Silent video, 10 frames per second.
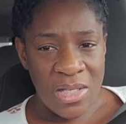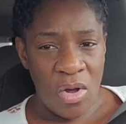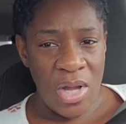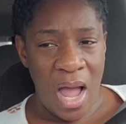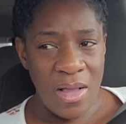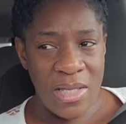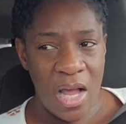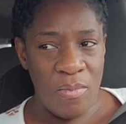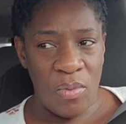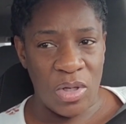So y'all
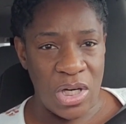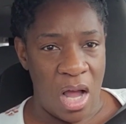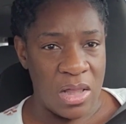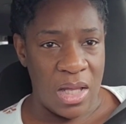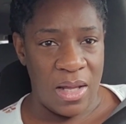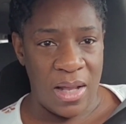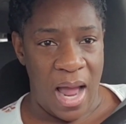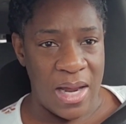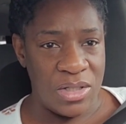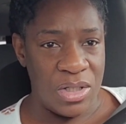tell me what y'all think
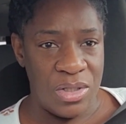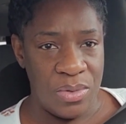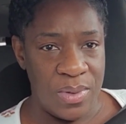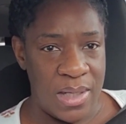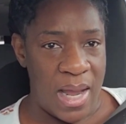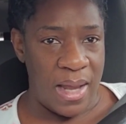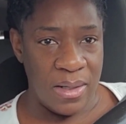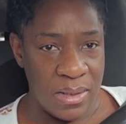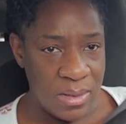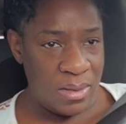I should do with that,
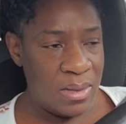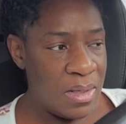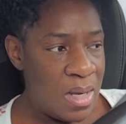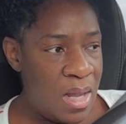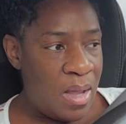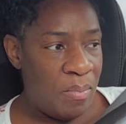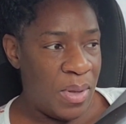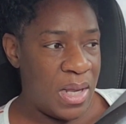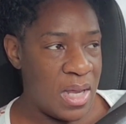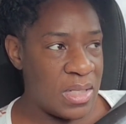
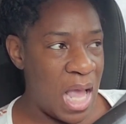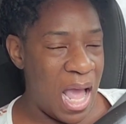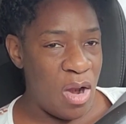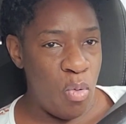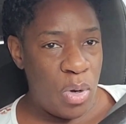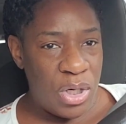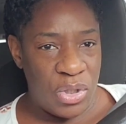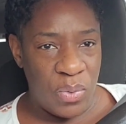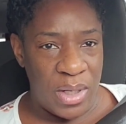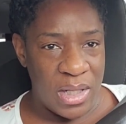because I don't want to
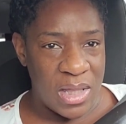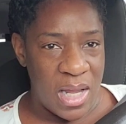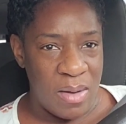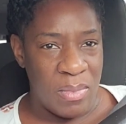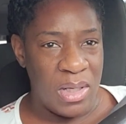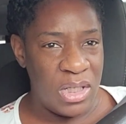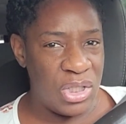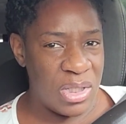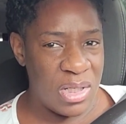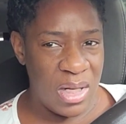do anything
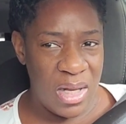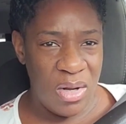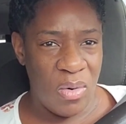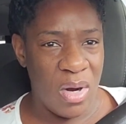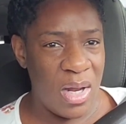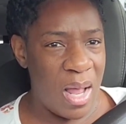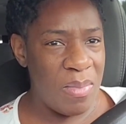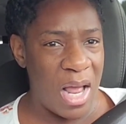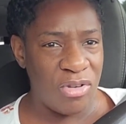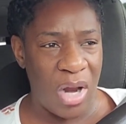maliciously, or
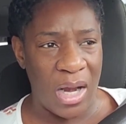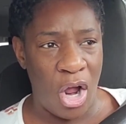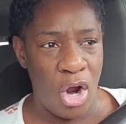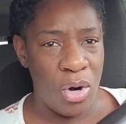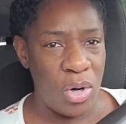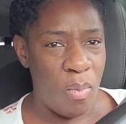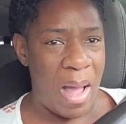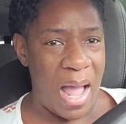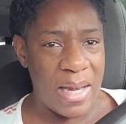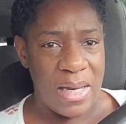I'm not trying to hurt
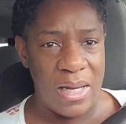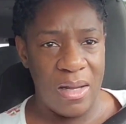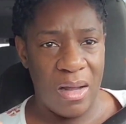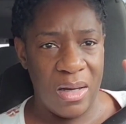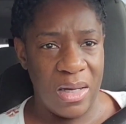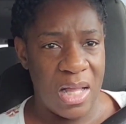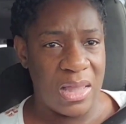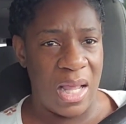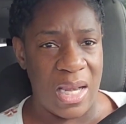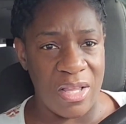nobody or nothing.